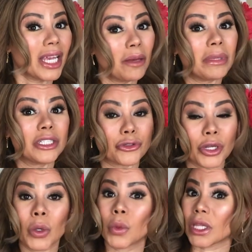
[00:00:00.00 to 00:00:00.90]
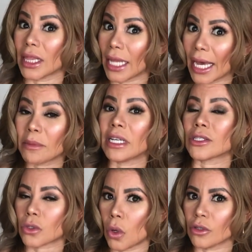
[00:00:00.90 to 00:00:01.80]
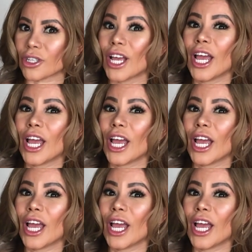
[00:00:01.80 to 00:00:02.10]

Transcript: can be drunk with lime and salt.